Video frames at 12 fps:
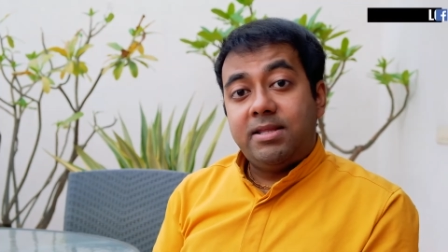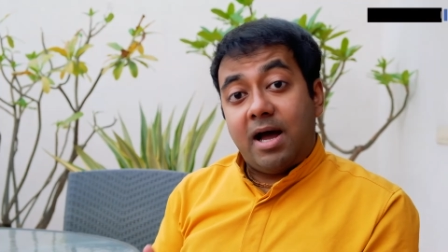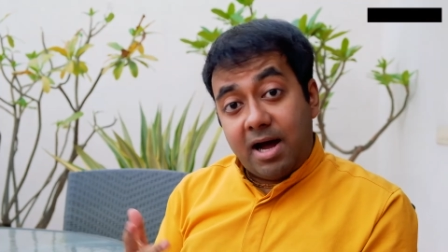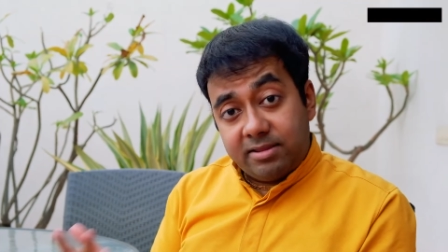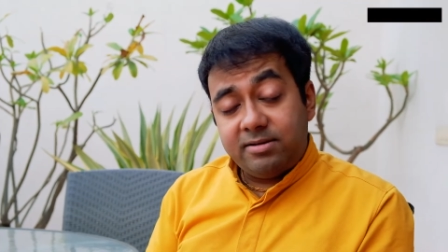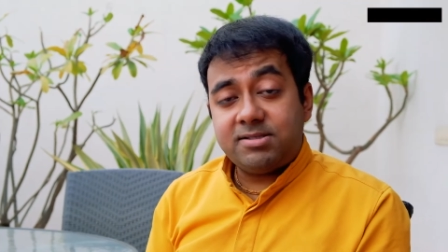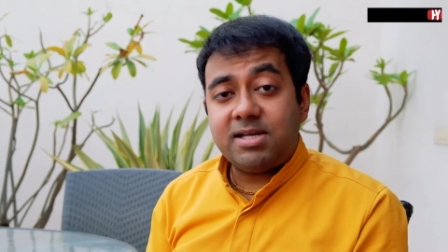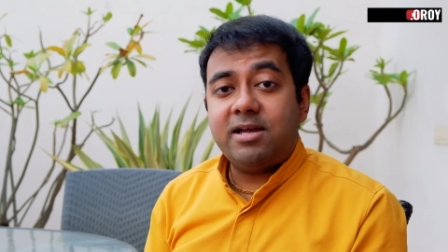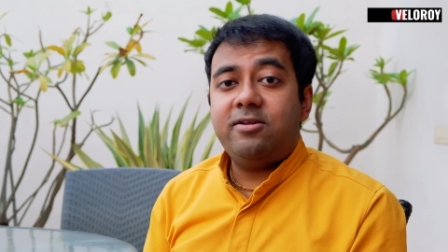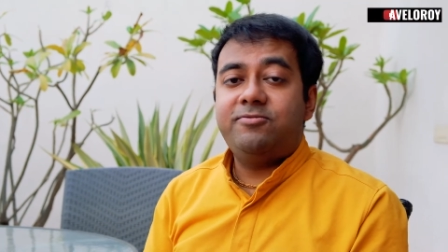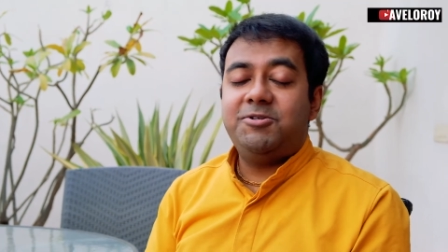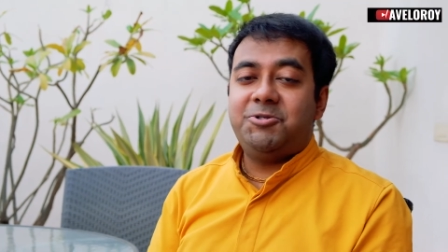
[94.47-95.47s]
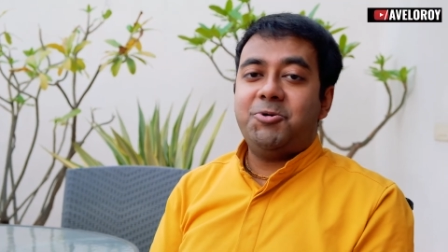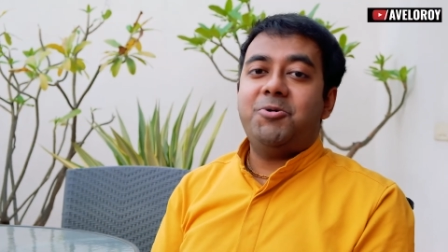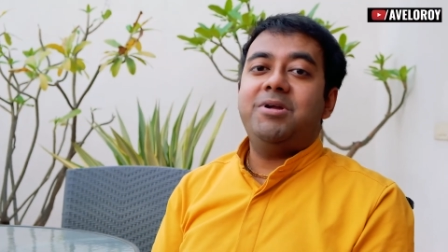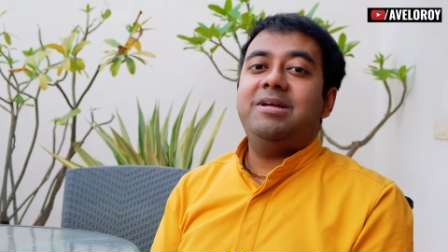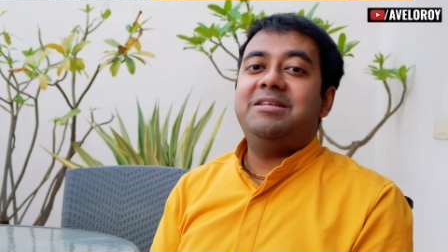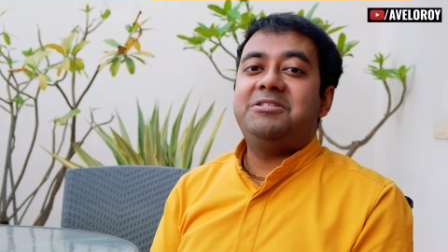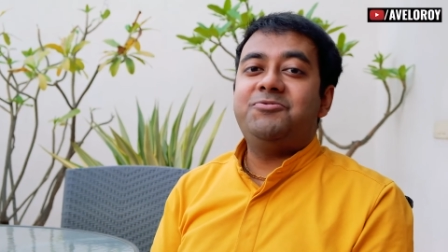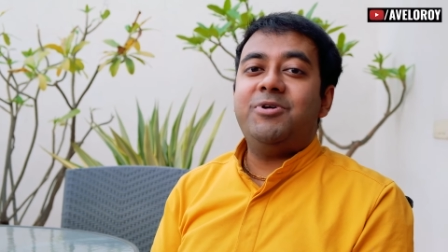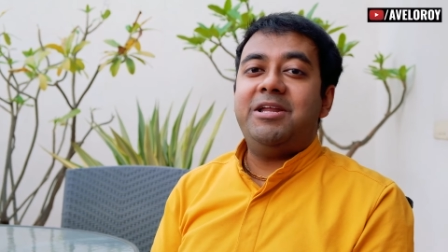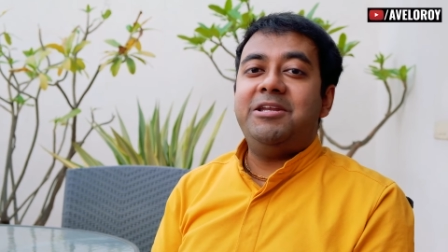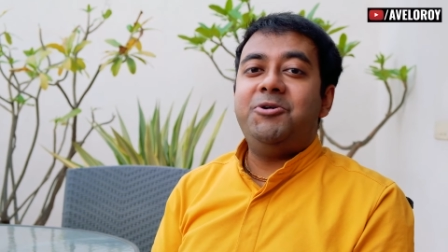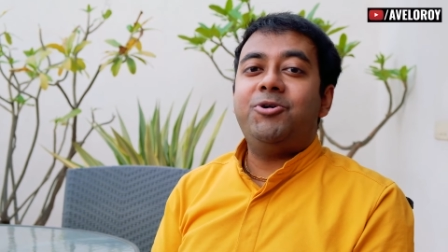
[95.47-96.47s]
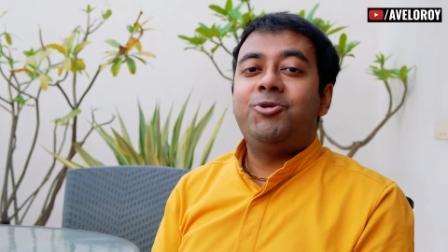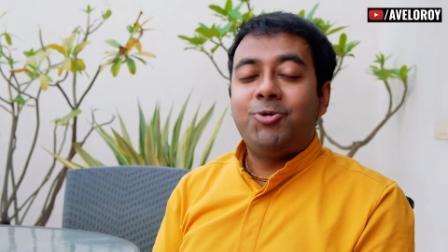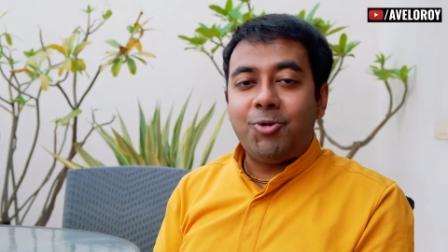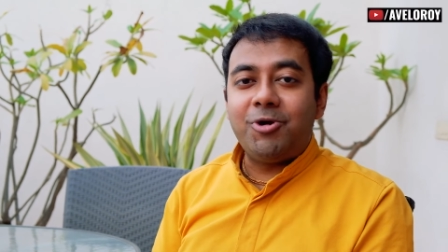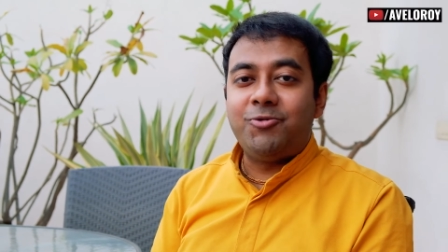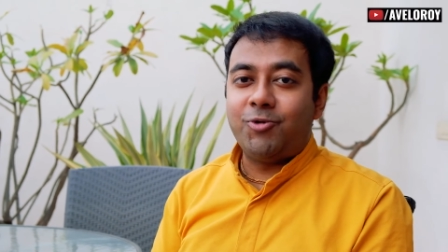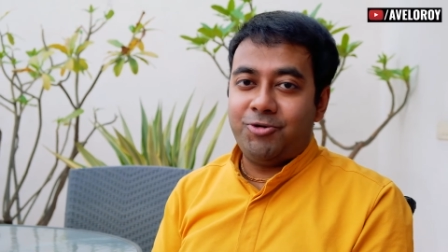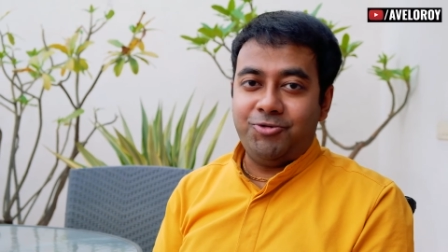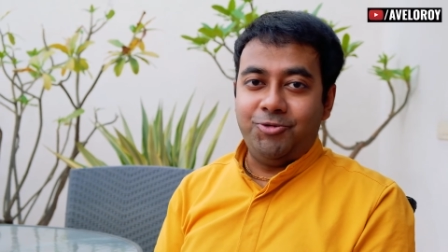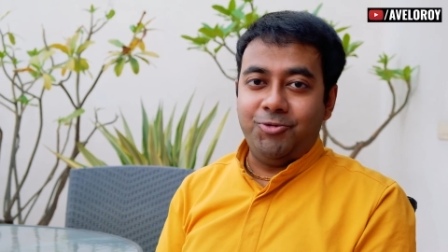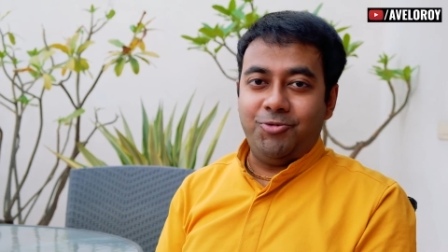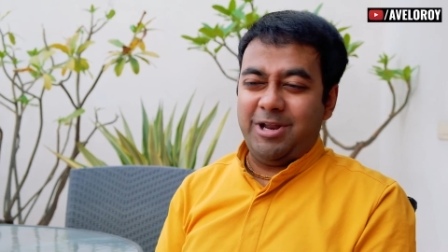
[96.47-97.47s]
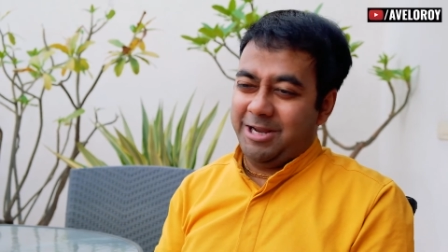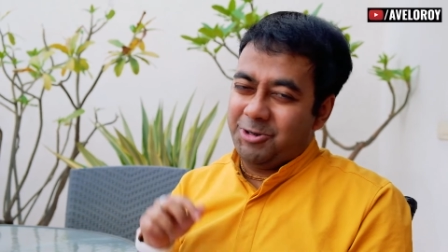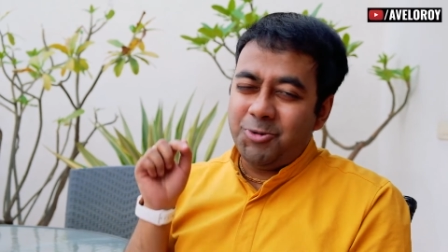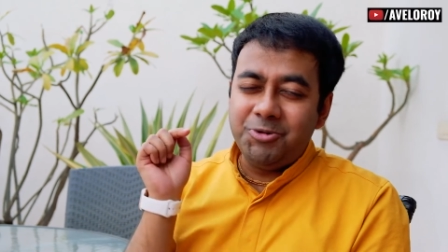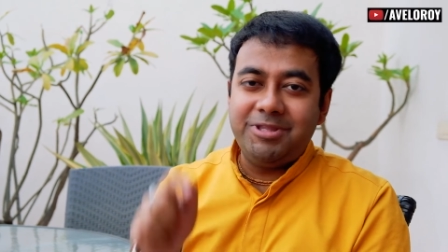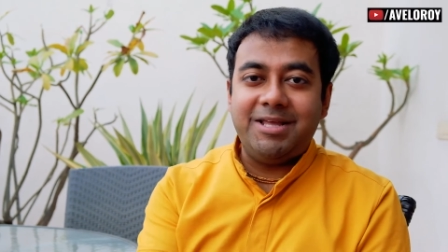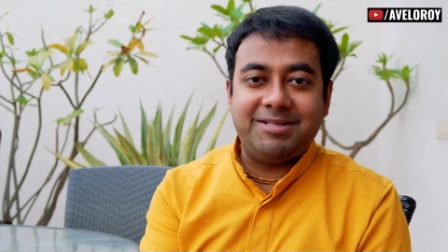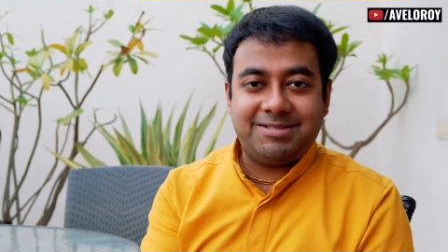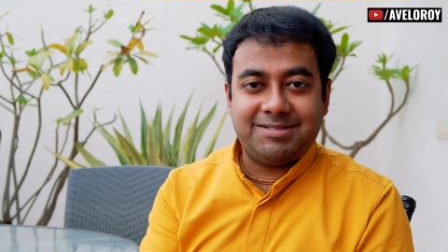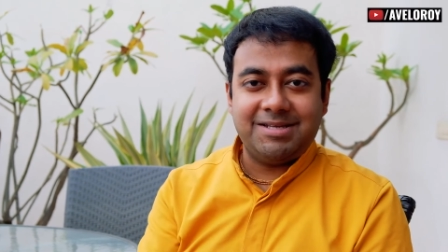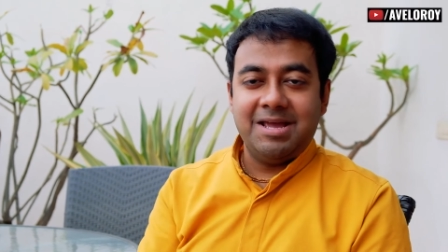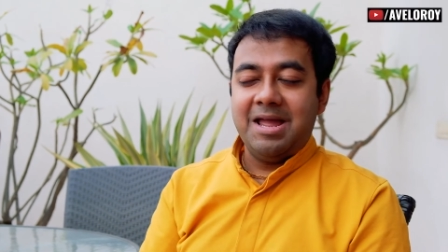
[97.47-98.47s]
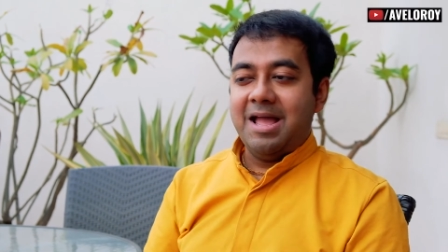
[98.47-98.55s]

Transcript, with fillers: The other side of the story is when you're told what to do, like do this.